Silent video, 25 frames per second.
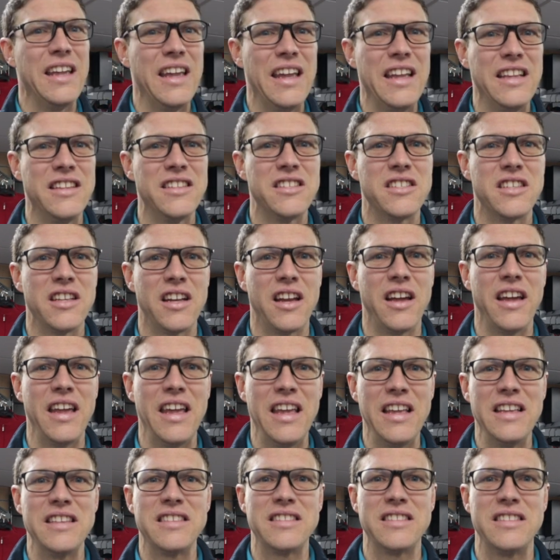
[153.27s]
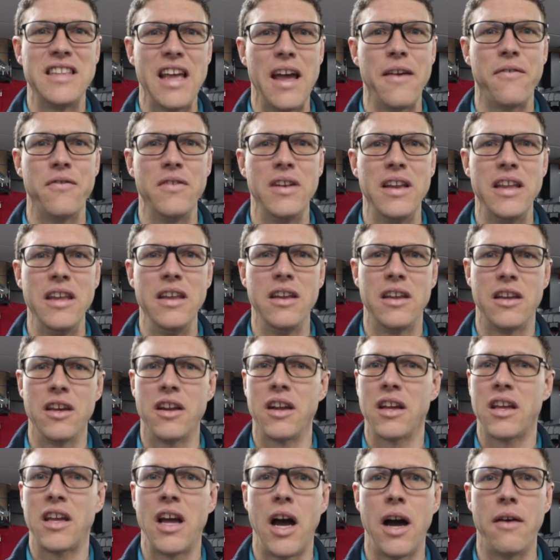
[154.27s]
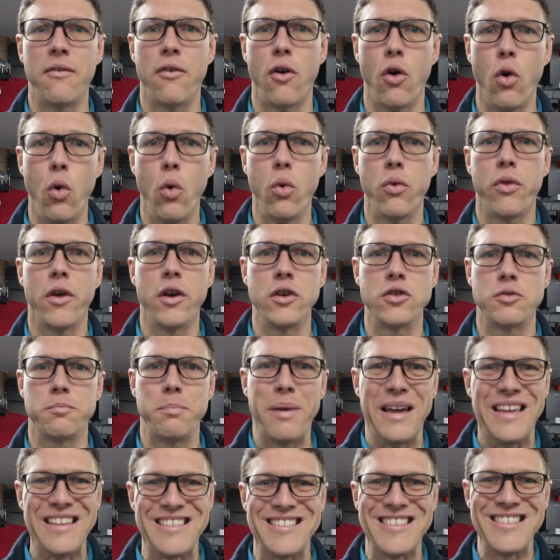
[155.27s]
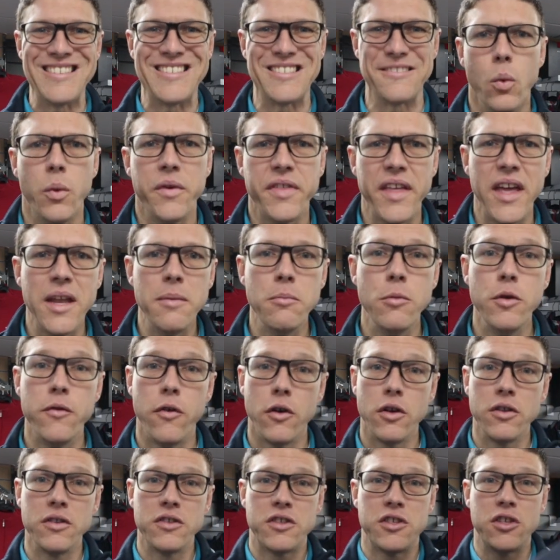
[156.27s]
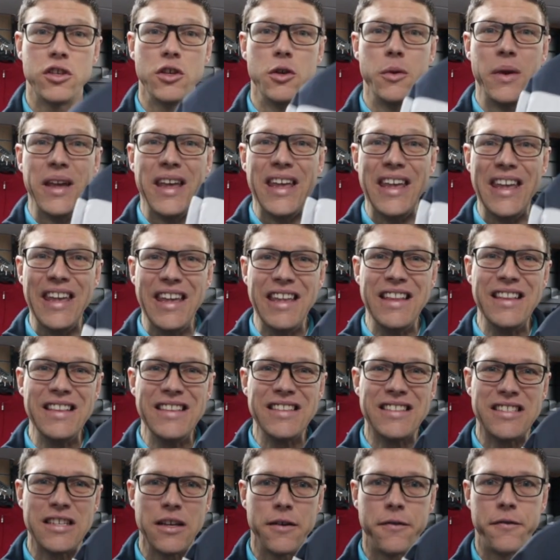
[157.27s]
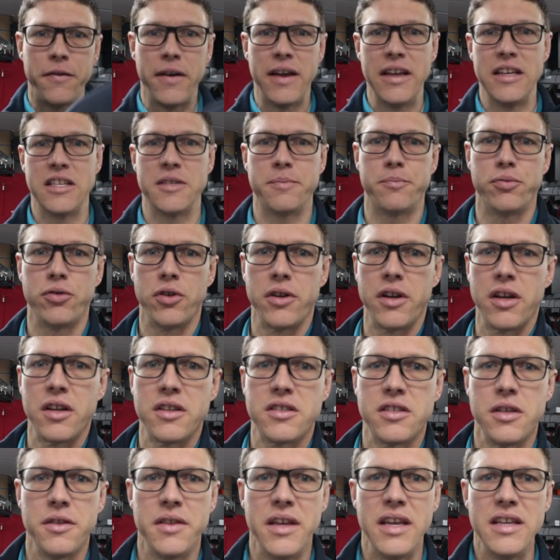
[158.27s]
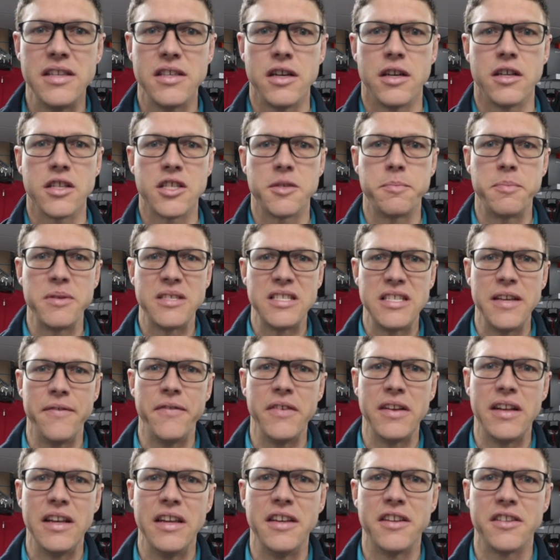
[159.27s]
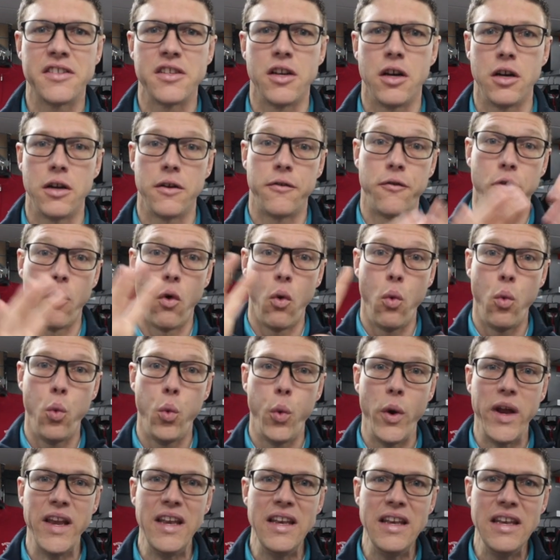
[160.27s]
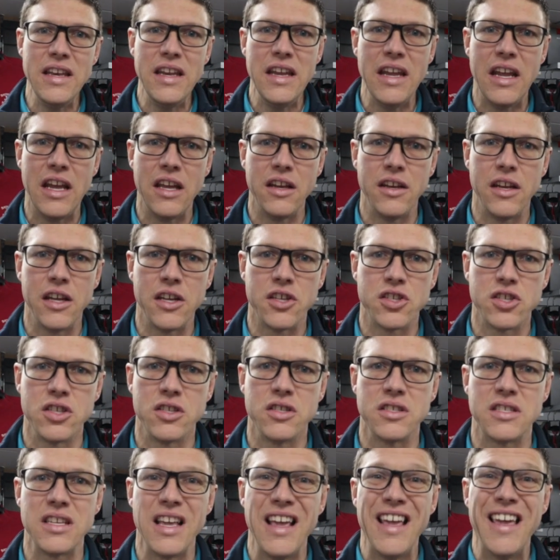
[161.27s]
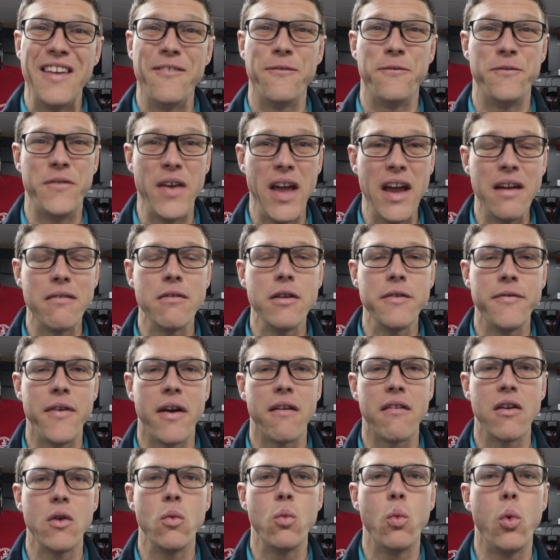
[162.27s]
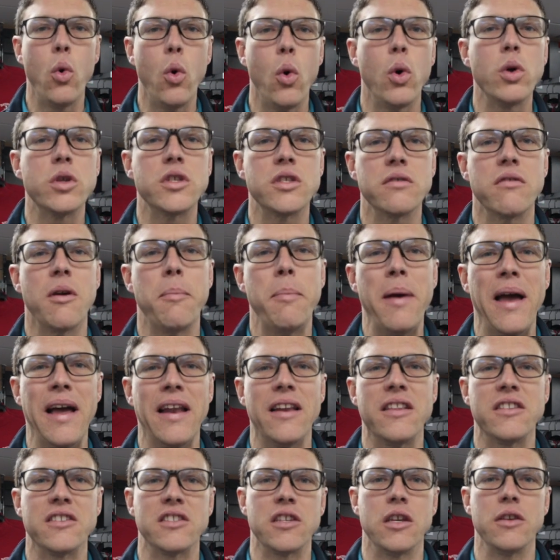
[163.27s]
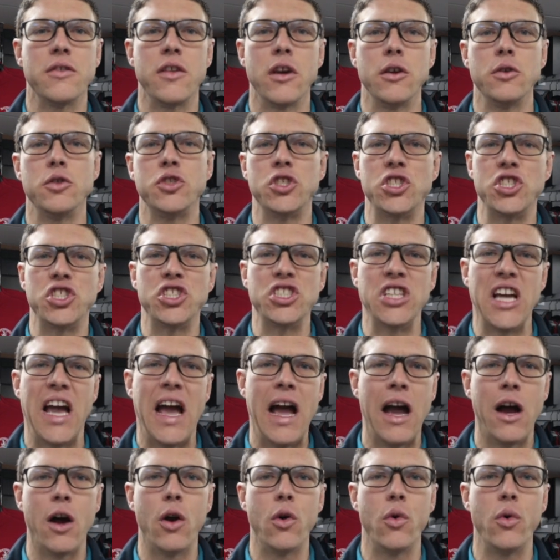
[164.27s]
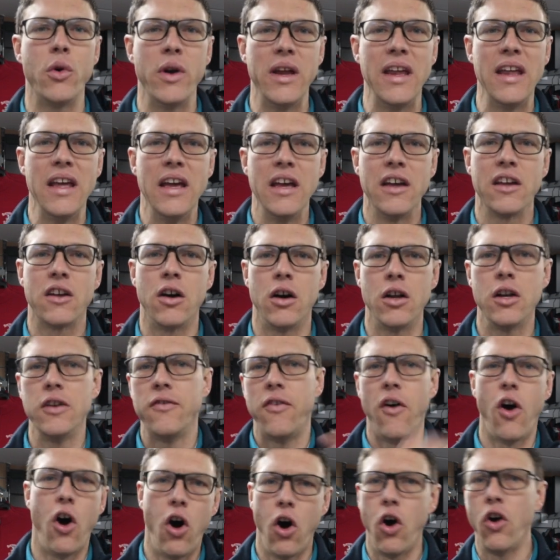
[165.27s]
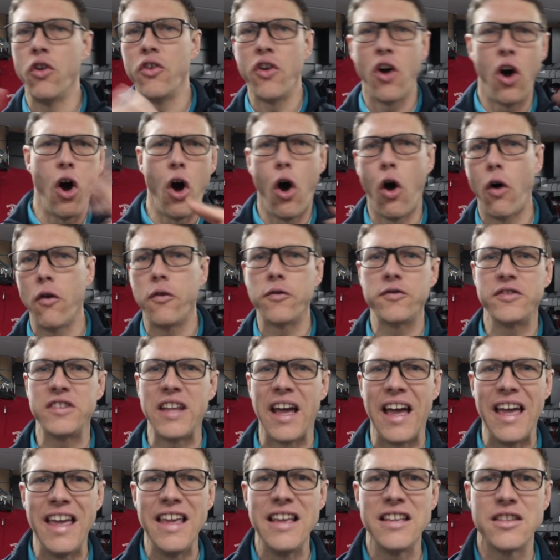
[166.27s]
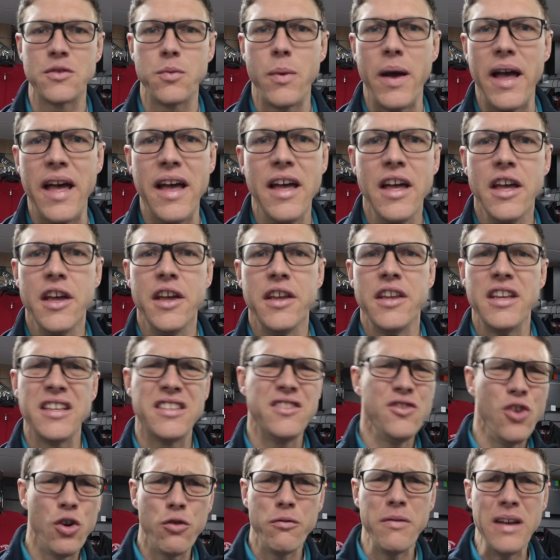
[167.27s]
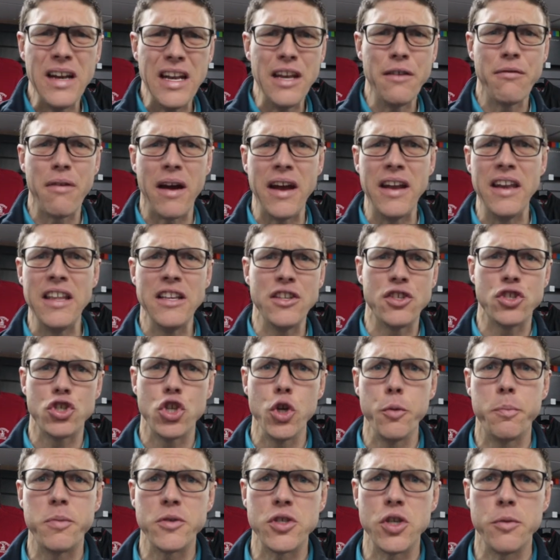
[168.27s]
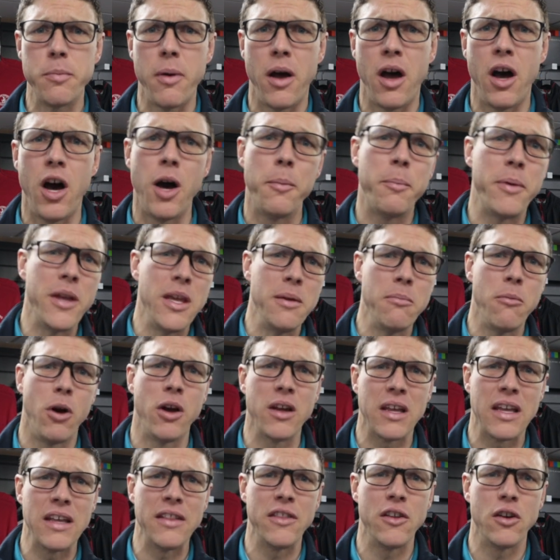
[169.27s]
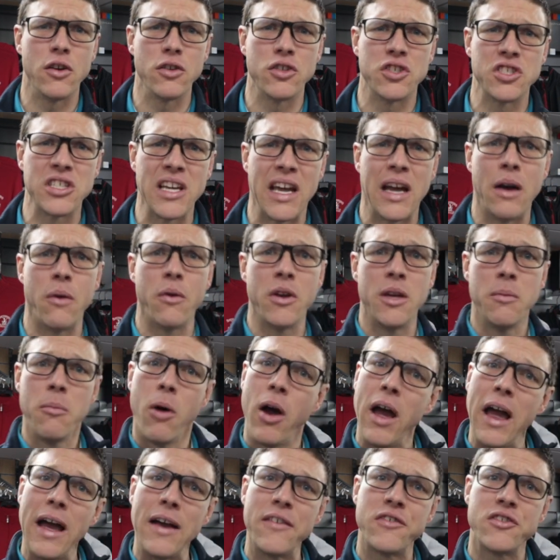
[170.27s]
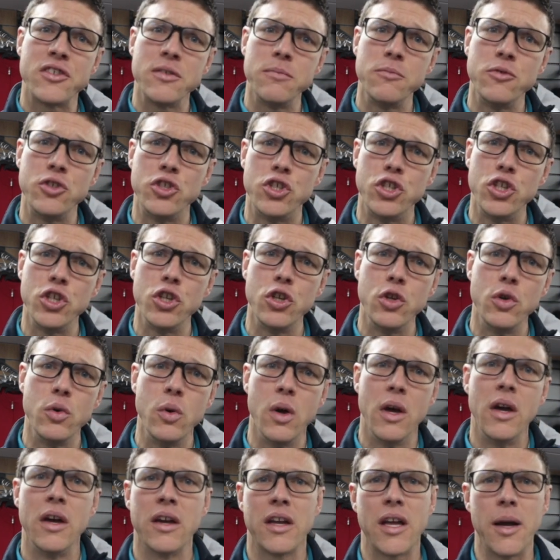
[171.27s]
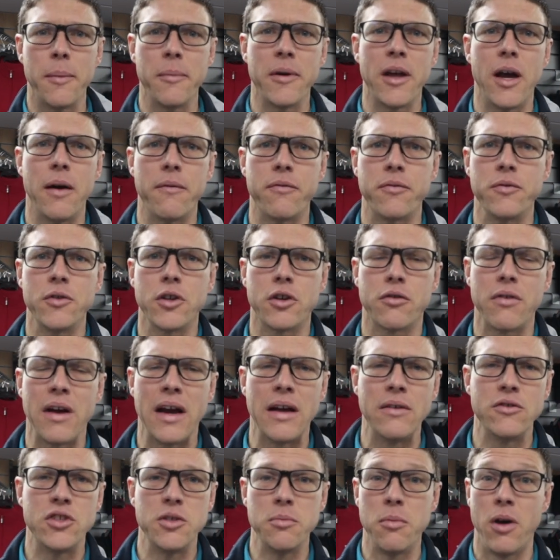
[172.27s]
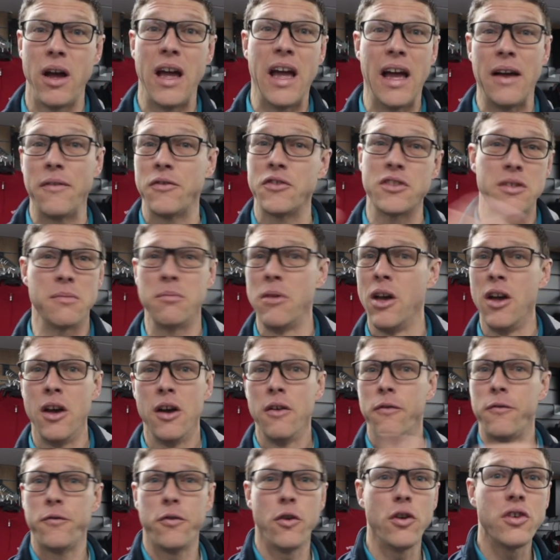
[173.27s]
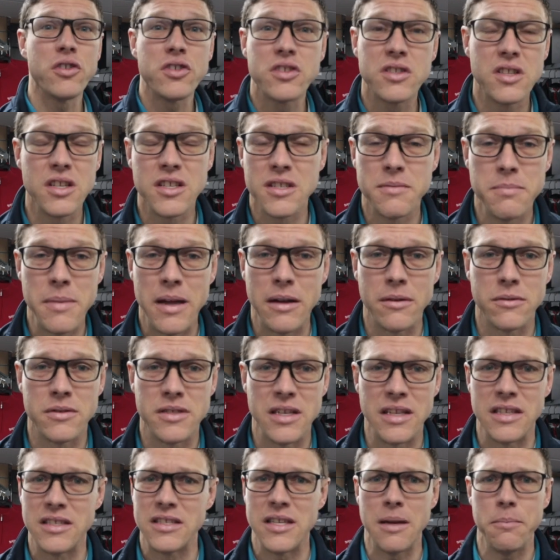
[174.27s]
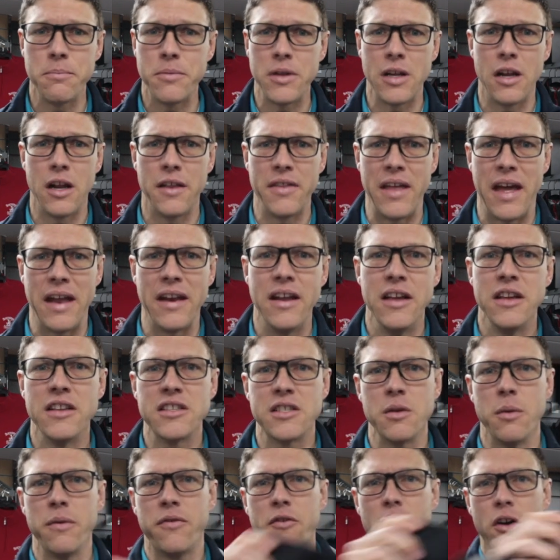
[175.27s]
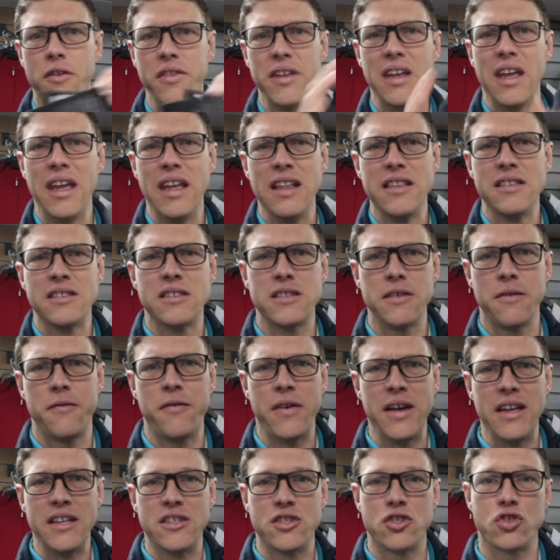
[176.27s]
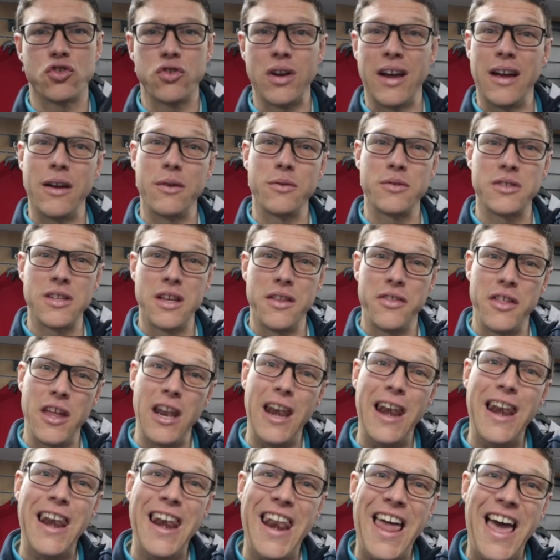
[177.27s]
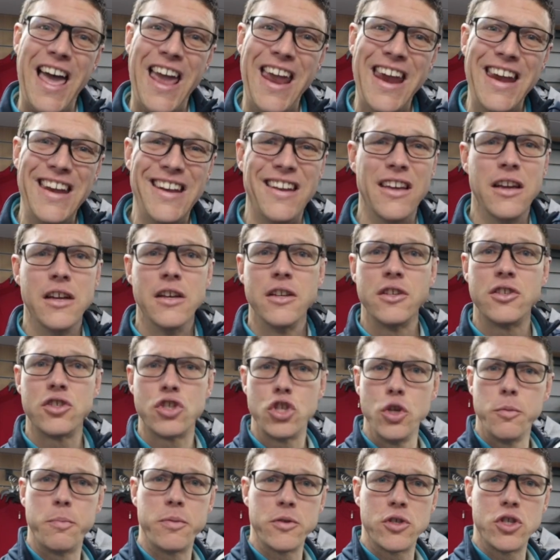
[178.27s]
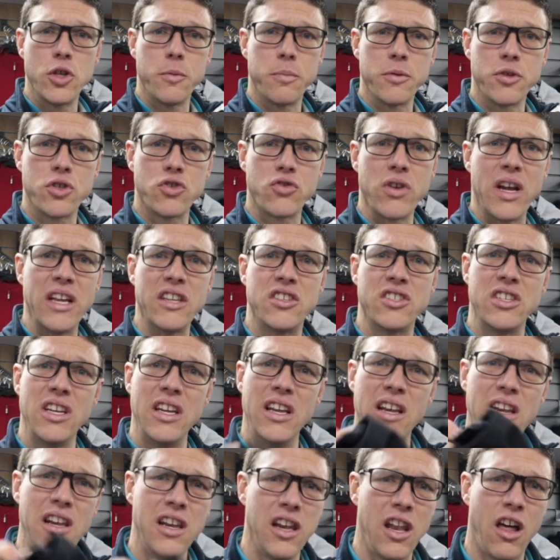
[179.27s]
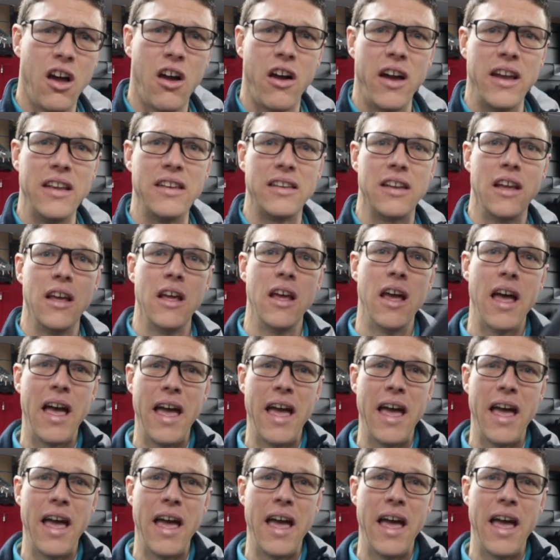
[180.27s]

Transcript: Insular is definitely going to cover all those bases. We then move on to interface products. So these are specifically designed for windy conditions, very water repellent, so those showery kind of on-off days where it's not really raining super hard, but you might get the odd shower, you might have some dew coming up from the ground, you might have some frost that's melting, something like that. So we've got the interface trouser, the lane, super stretchy, lined.